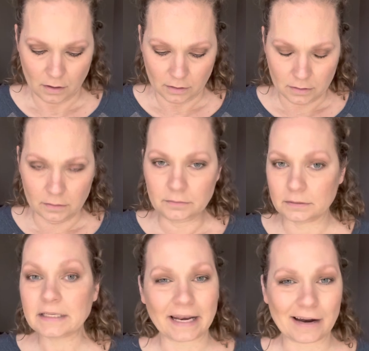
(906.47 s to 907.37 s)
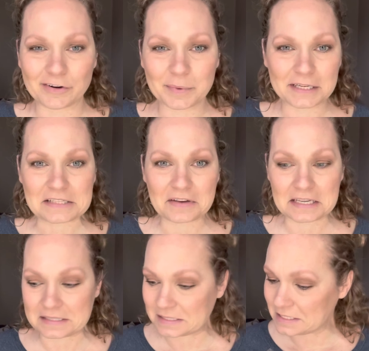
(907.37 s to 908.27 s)
And everybody's
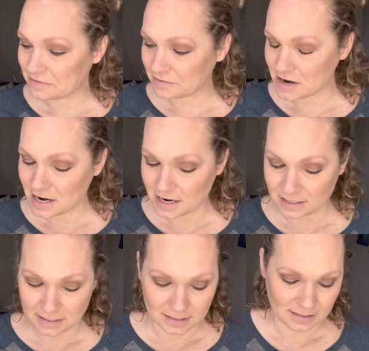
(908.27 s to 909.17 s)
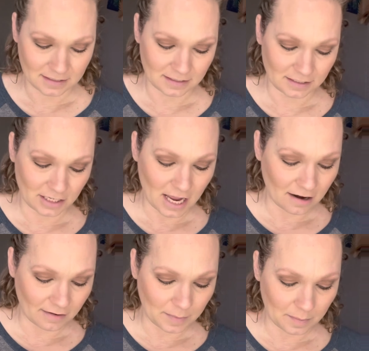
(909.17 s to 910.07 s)
face is different. You got to
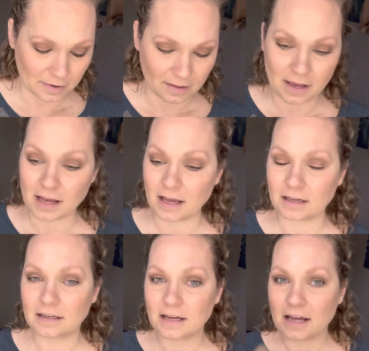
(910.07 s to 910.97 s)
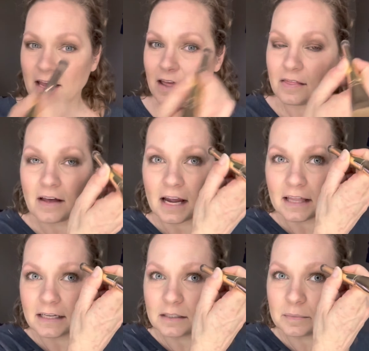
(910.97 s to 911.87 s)
remember that. I
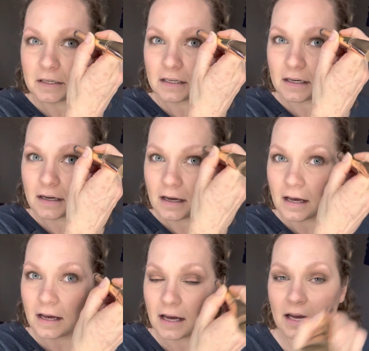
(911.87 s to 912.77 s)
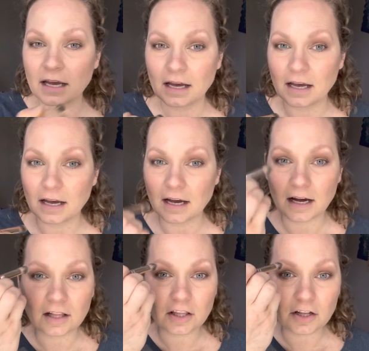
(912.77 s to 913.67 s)
like to put
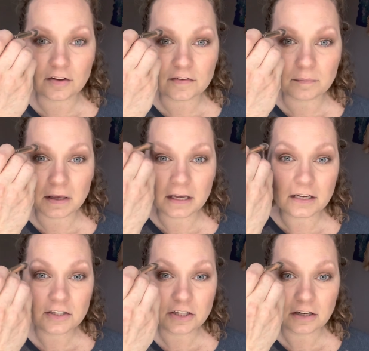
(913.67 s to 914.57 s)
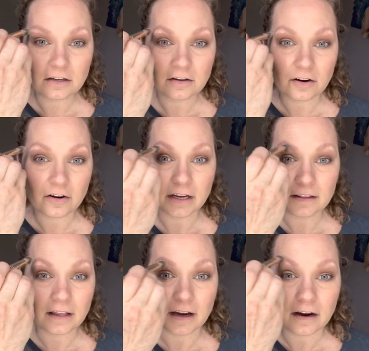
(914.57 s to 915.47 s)
a little smidge right
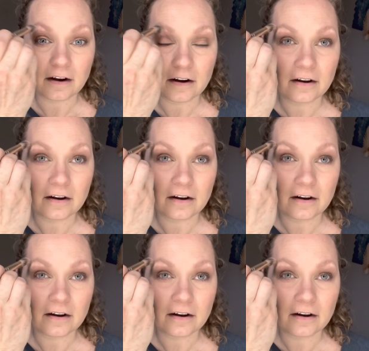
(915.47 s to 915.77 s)
there,